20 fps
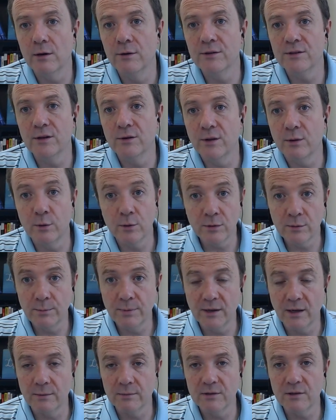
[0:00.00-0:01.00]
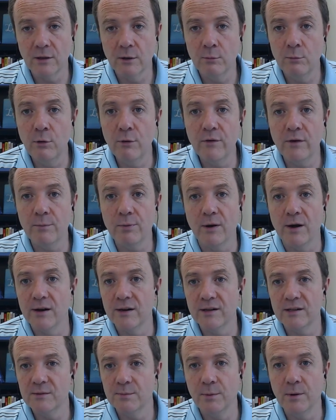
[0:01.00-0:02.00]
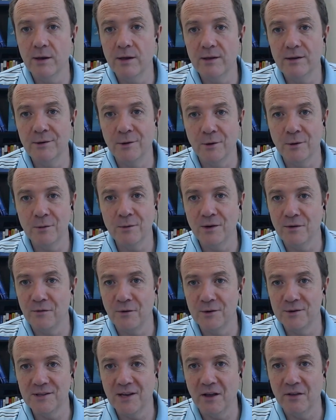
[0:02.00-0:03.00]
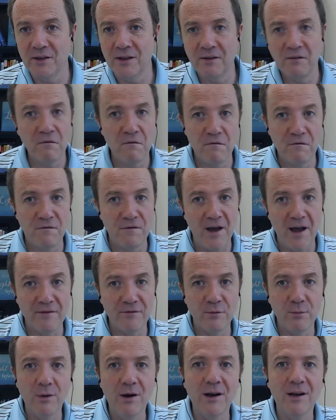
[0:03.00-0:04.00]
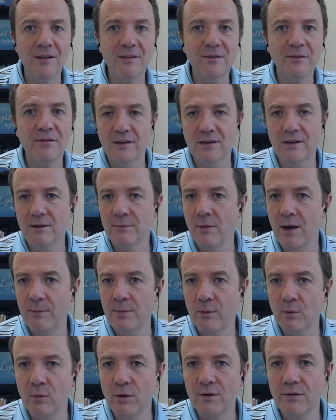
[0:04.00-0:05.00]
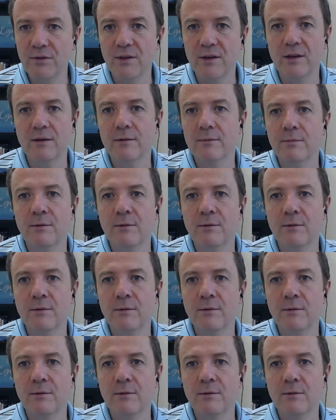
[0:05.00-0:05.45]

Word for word: And so they were become slow moving products. But, you know, if they're selling five a month, it might be worth it.